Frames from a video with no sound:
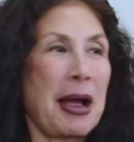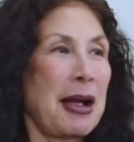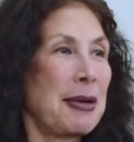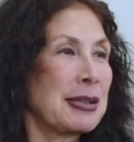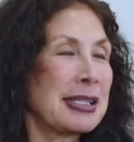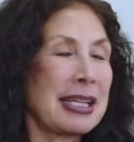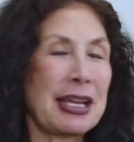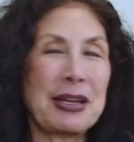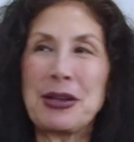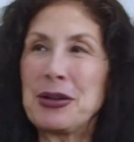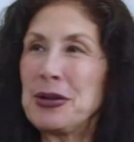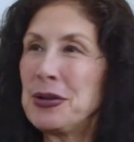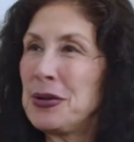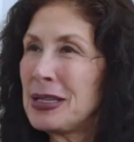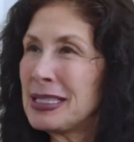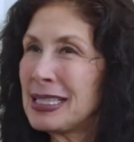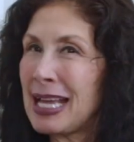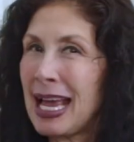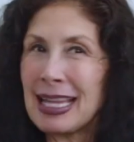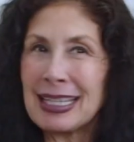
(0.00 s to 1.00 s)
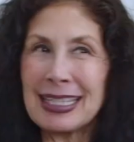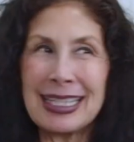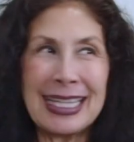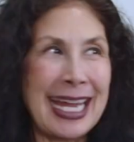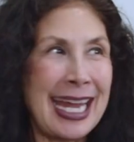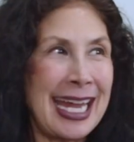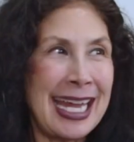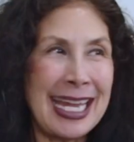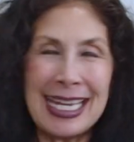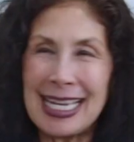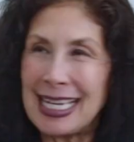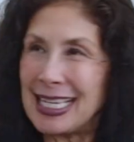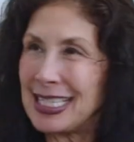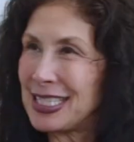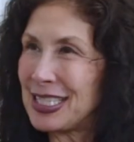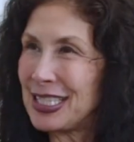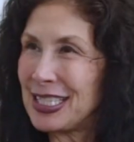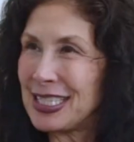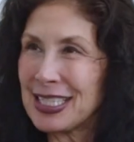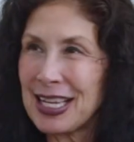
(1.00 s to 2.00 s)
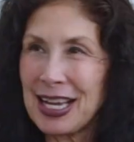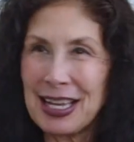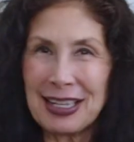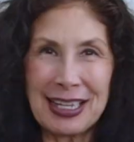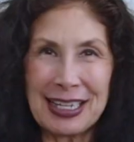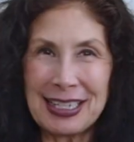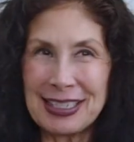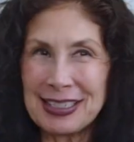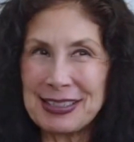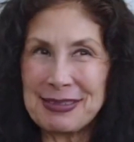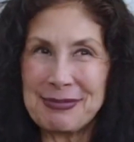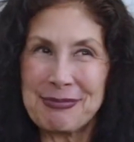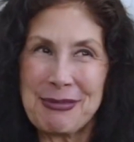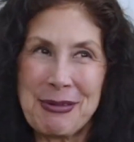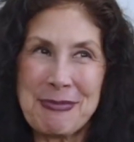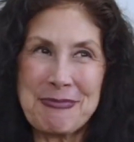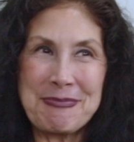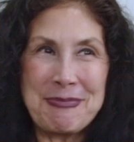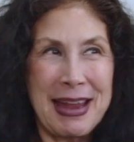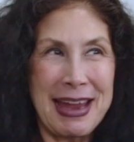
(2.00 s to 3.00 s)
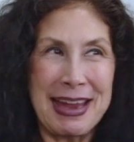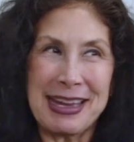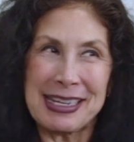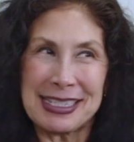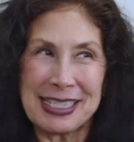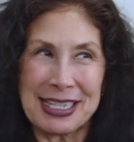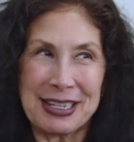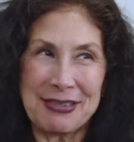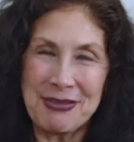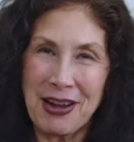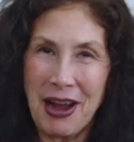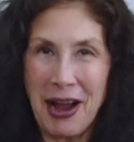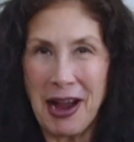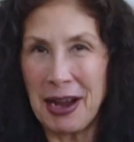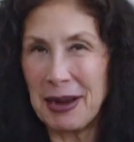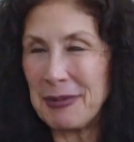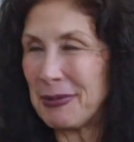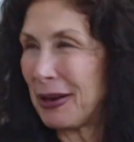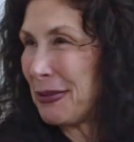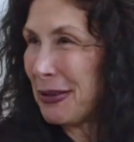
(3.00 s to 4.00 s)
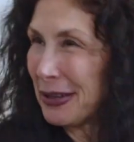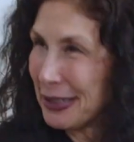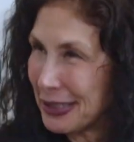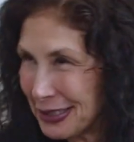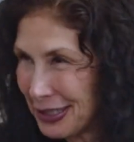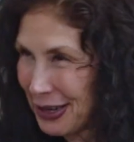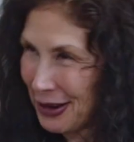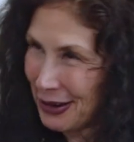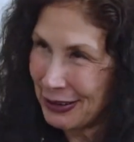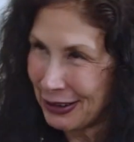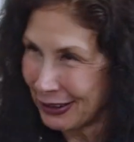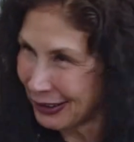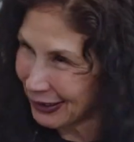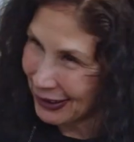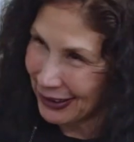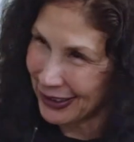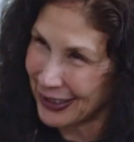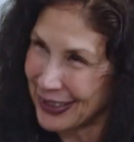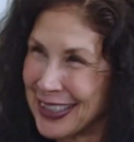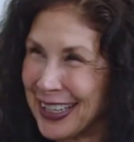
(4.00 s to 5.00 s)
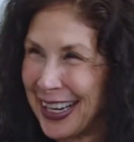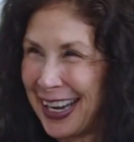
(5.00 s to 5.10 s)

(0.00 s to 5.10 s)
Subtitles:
I was like, who is that lady? She's got like an amazing vibe. I want to know her.